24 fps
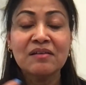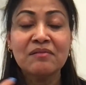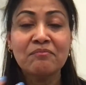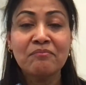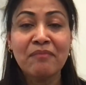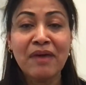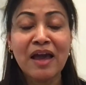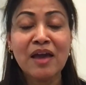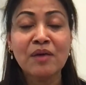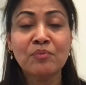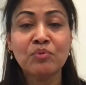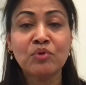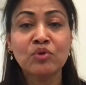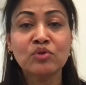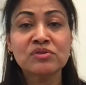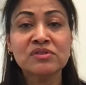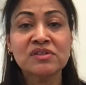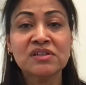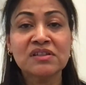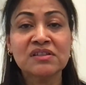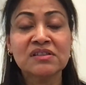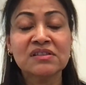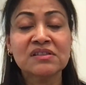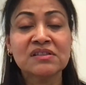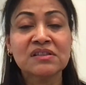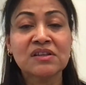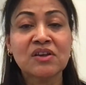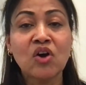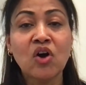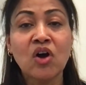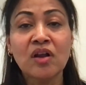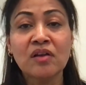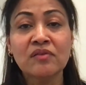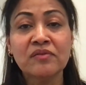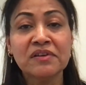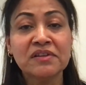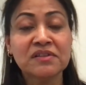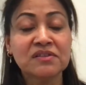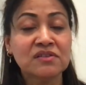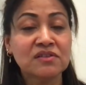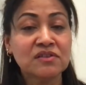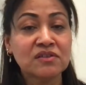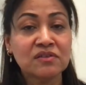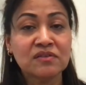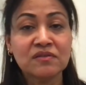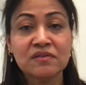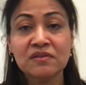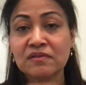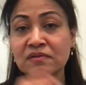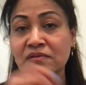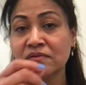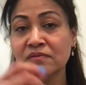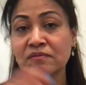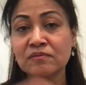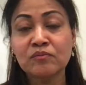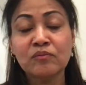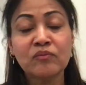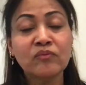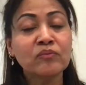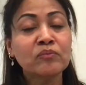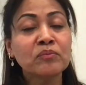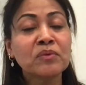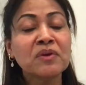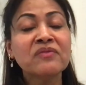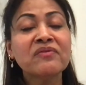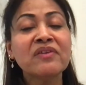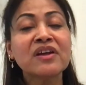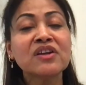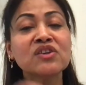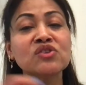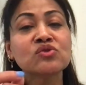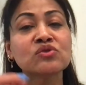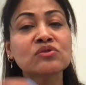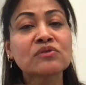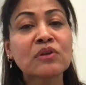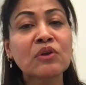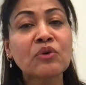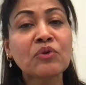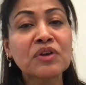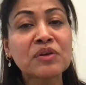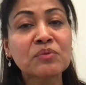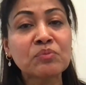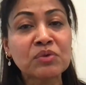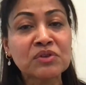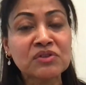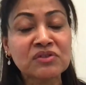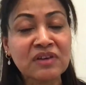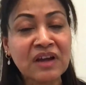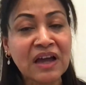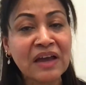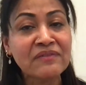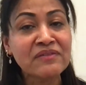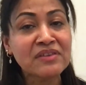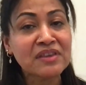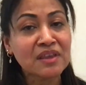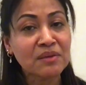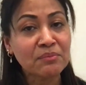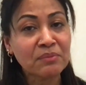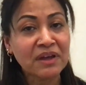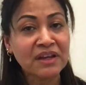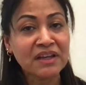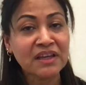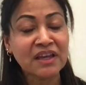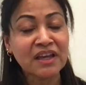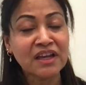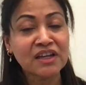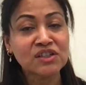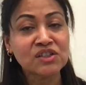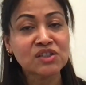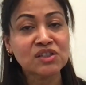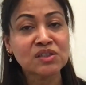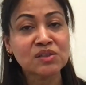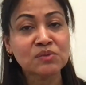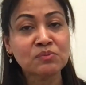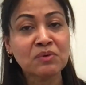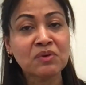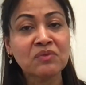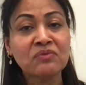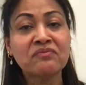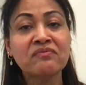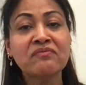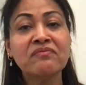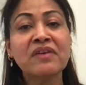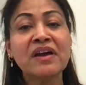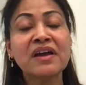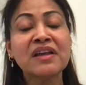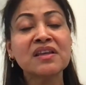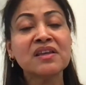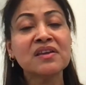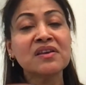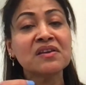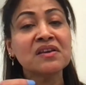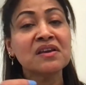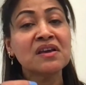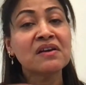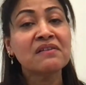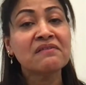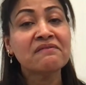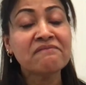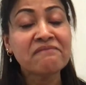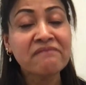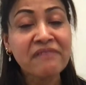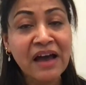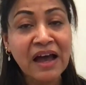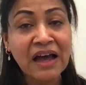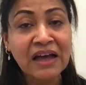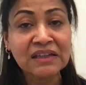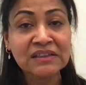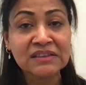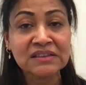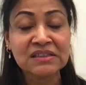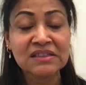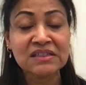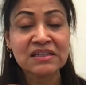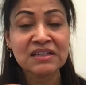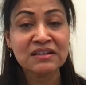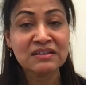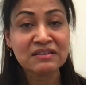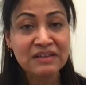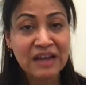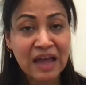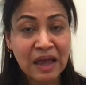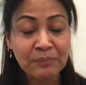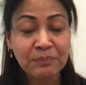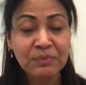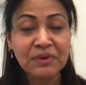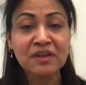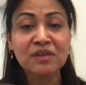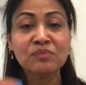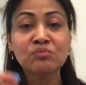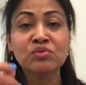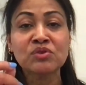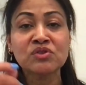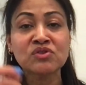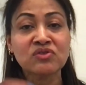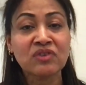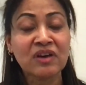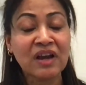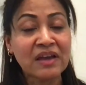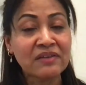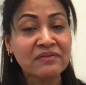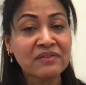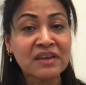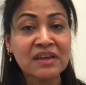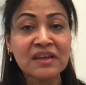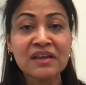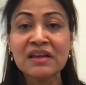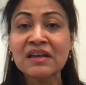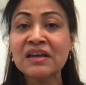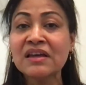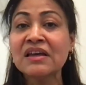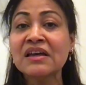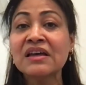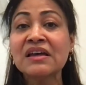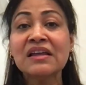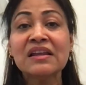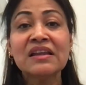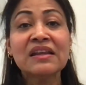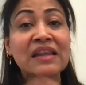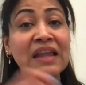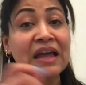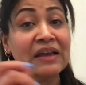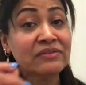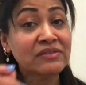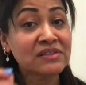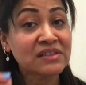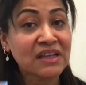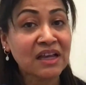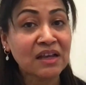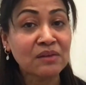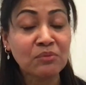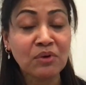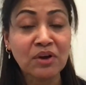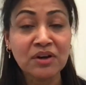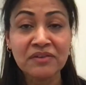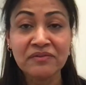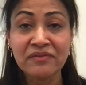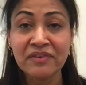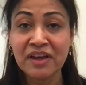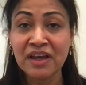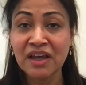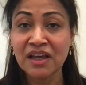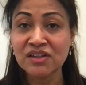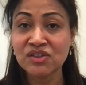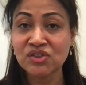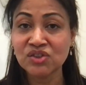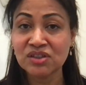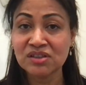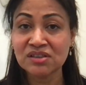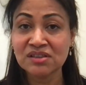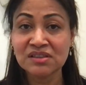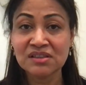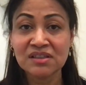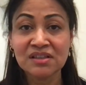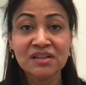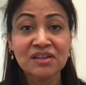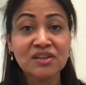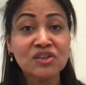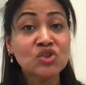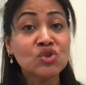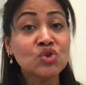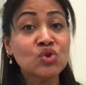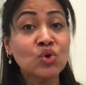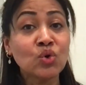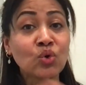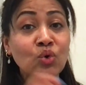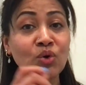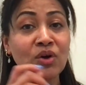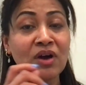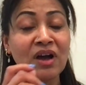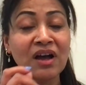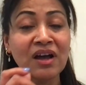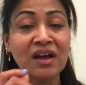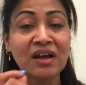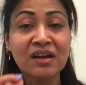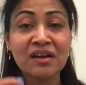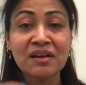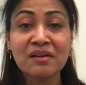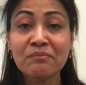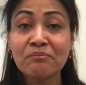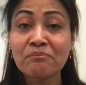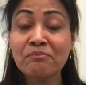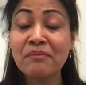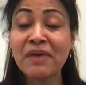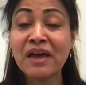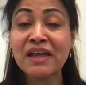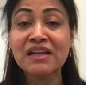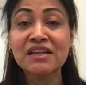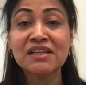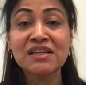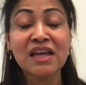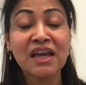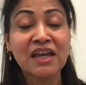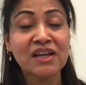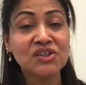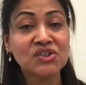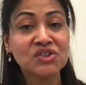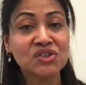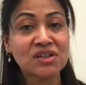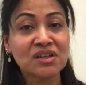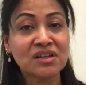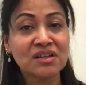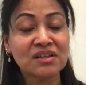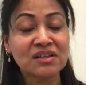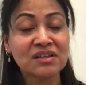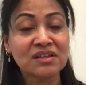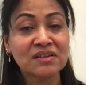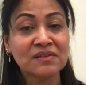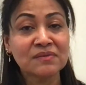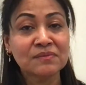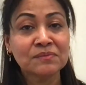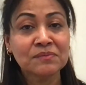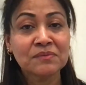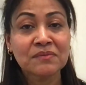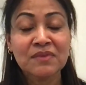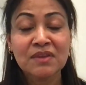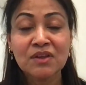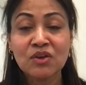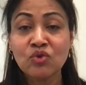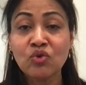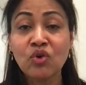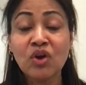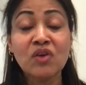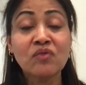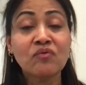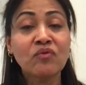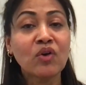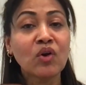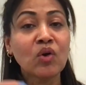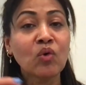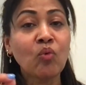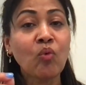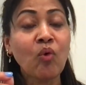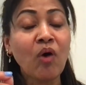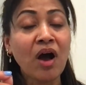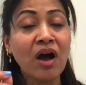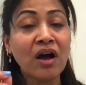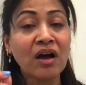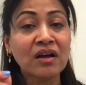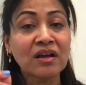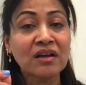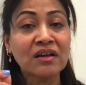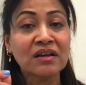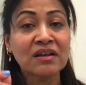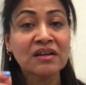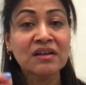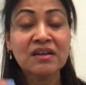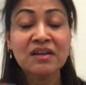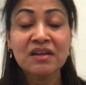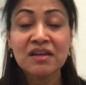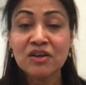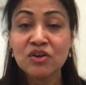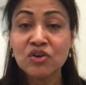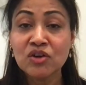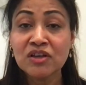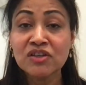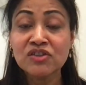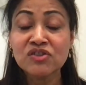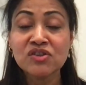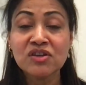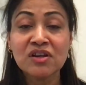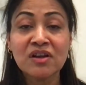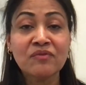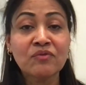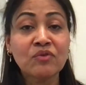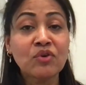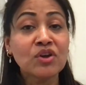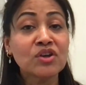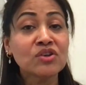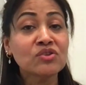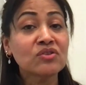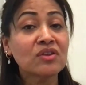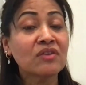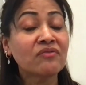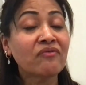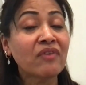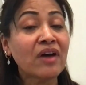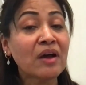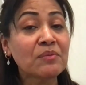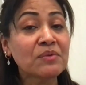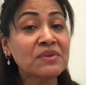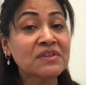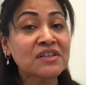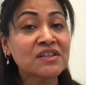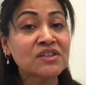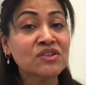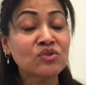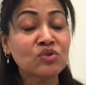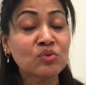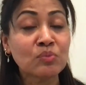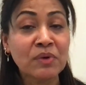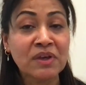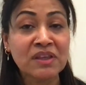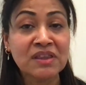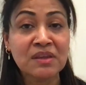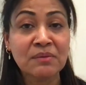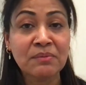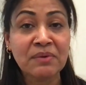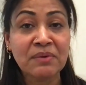My approach is always be very slow in prescribing the medications, but very fast and rapid prescribing lifestyle modifications, yoga, meditation, going for a walk, instead of going to the pharmacy to pick the